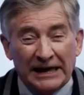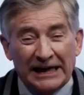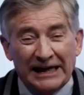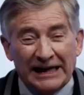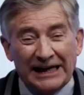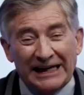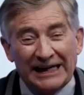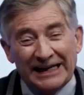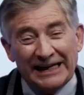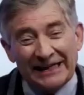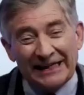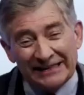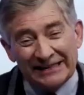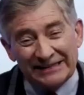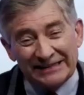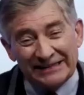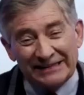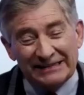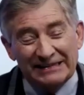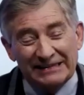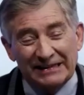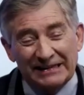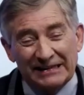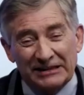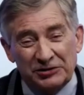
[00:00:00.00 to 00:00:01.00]
is
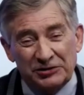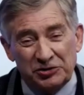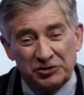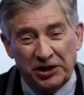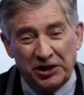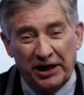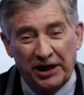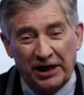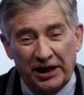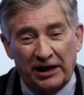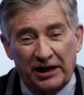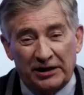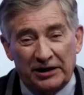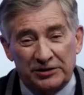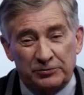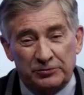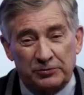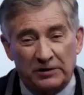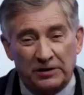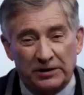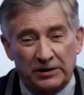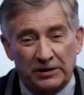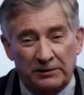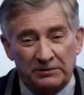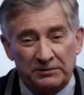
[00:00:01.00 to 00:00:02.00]
a challenge when
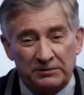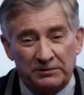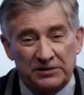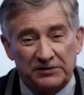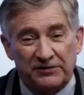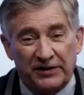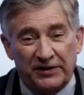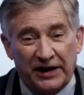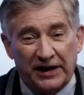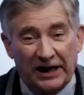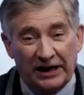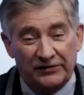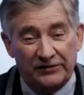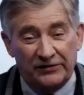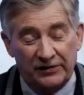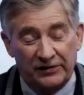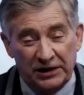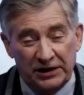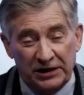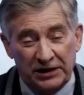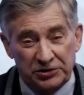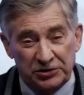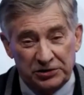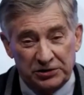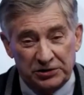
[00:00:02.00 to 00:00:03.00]
it comes to
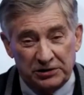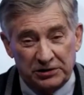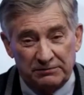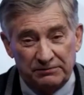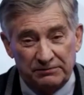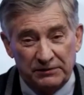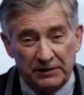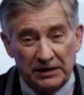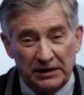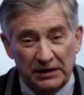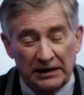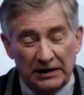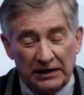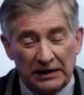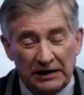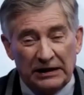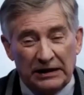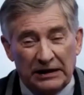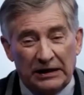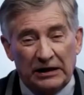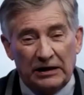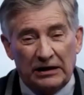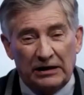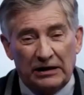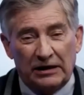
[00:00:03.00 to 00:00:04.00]
vaccination.
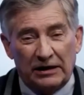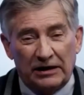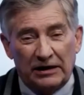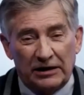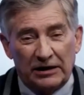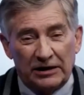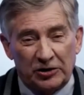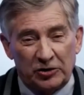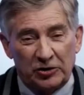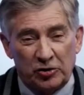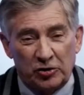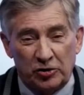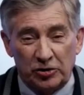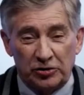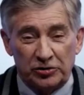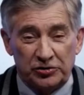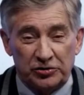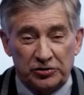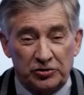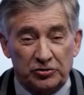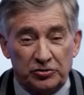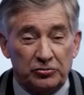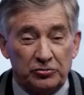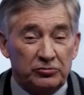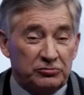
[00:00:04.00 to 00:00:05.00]
Could
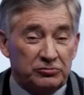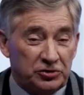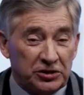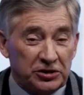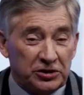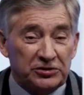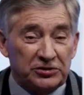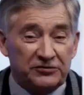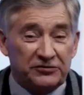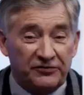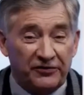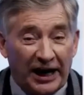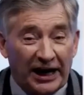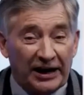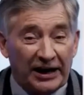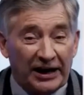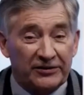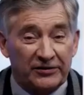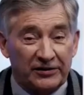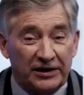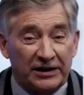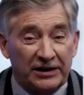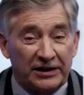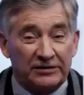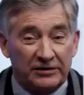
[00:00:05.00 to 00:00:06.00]
you just
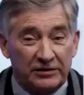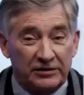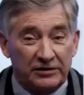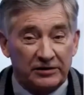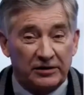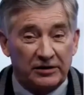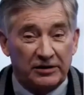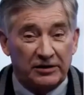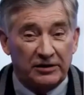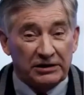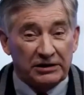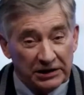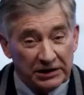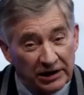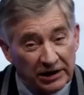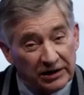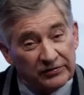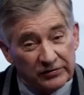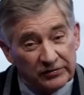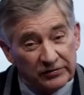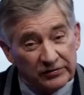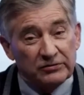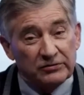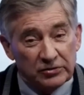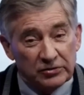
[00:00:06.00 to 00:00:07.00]
vaccinate the dog? Yes,
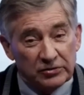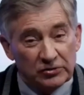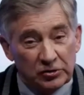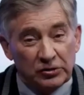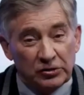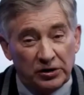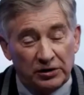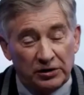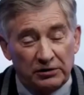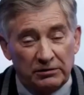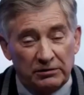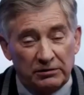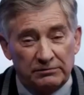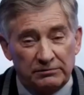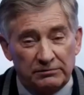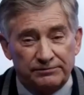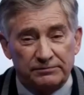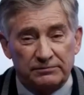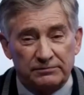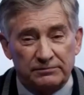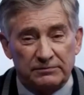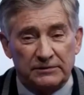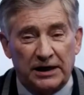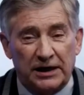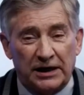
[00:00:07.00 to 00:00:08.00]
you could.
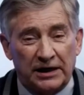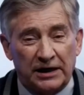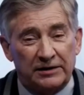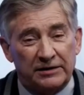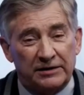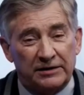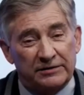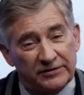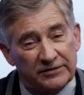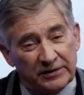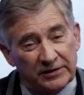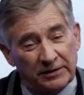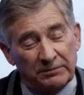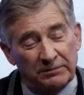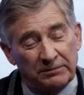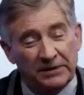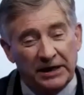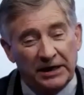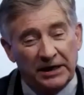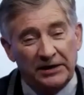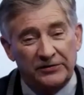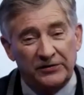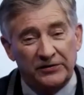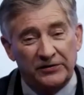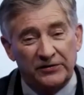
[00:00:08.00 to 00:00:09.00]
And in some
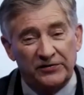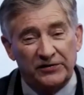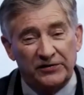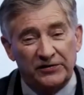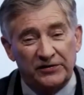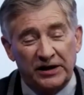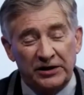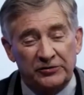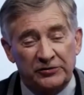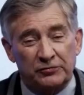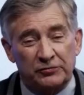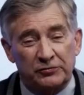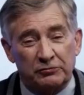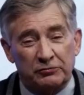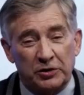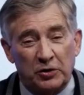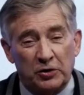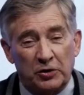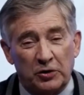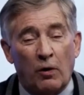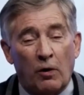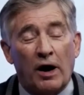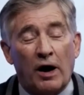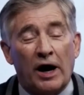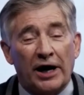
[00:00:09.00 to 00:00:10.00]
cases, states
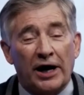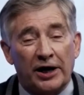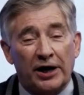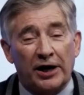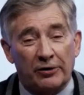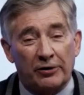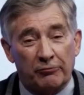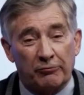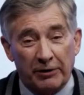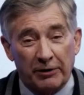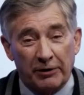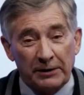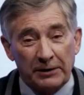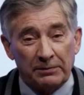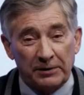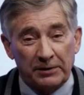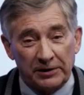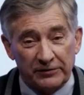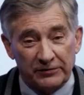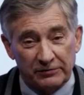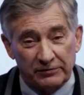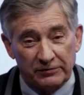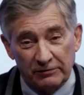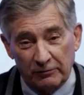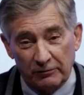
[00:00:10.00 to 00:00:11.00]
require
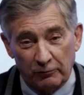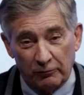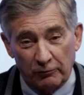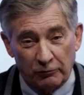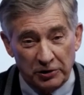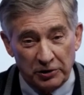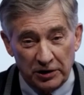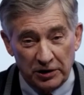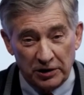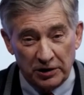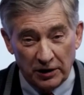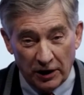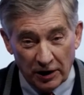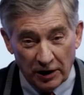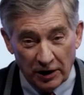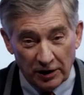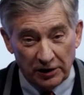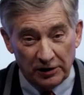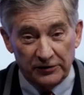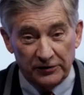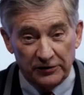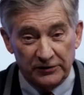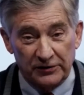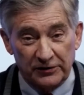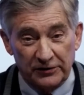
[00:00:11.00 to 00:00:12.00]
rabies,
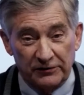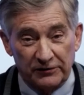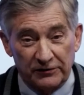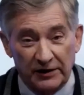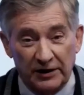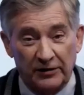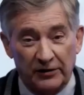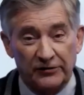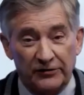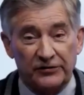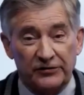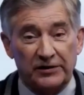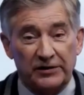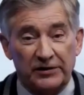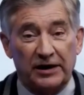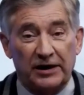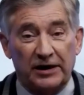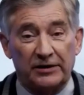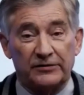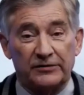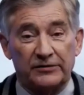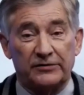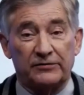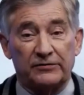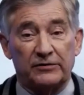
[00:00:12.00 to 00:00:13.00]
regardless of the health
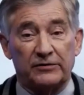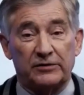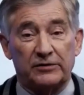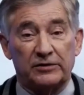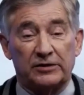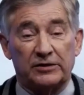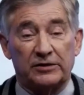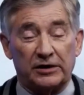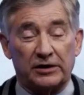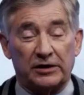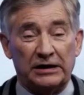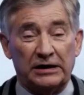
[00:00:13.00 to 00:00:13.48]
status of the dog.